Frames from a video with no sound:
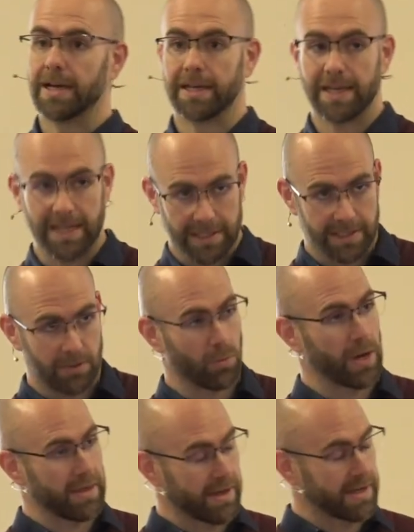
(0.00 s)
Yes, the
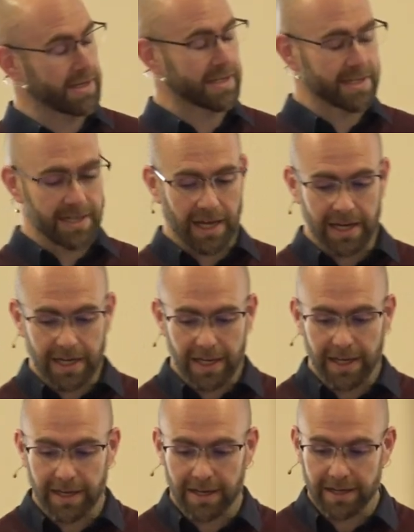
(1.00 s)
weather is
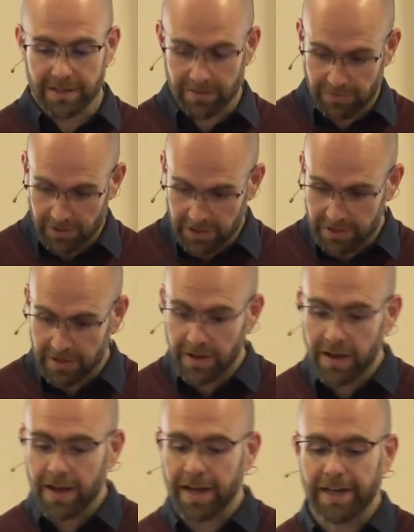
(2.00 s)
slightly different.
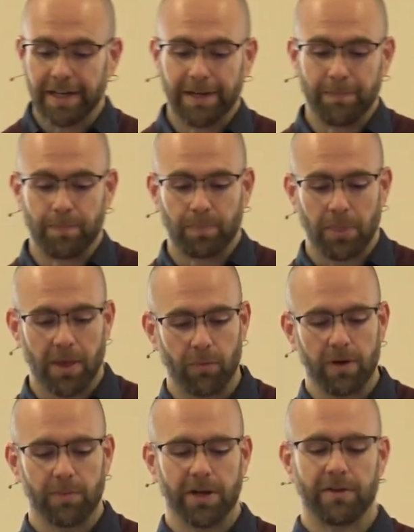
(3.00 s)
One
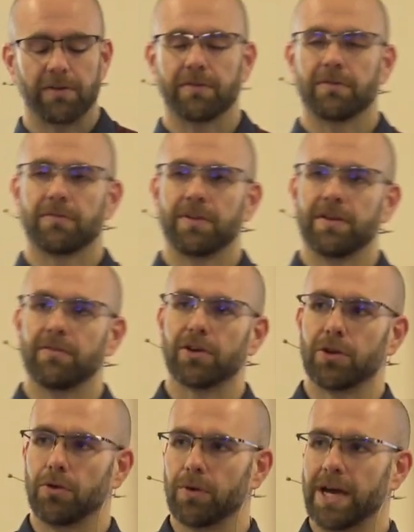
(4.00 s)
of my favorite
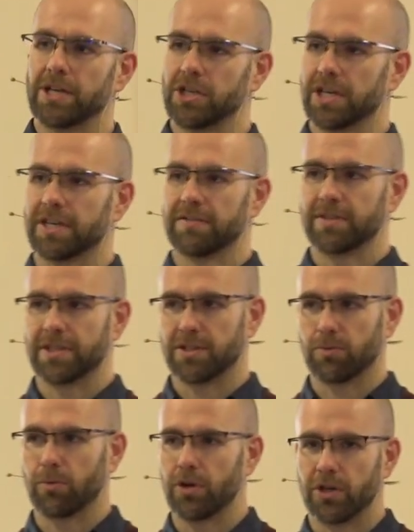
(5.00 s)
new adjectives is
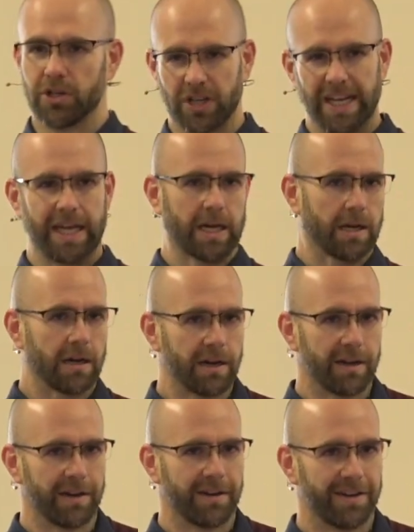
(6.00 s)
the word drich.
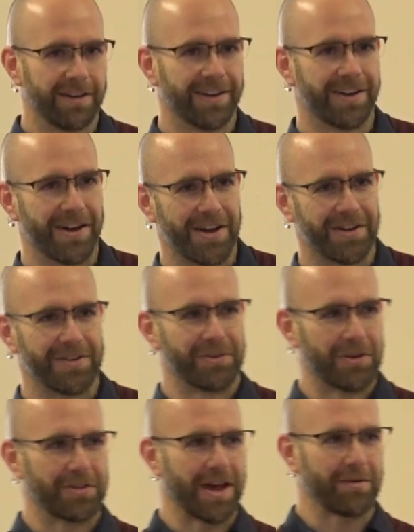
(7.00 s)
I've
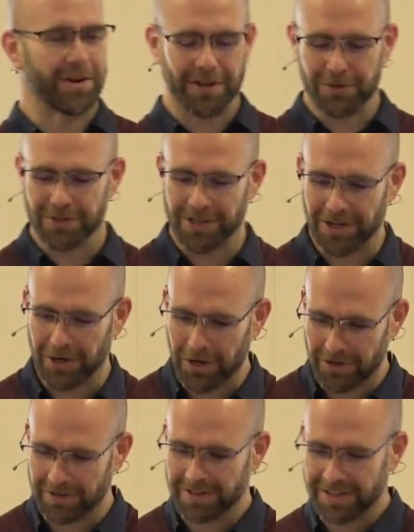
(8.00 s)
learned that one. I use it a
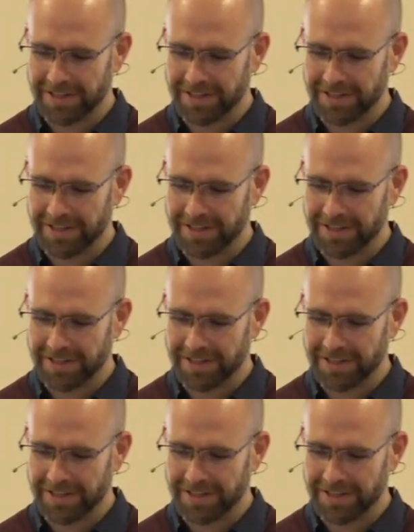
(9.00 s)
lot,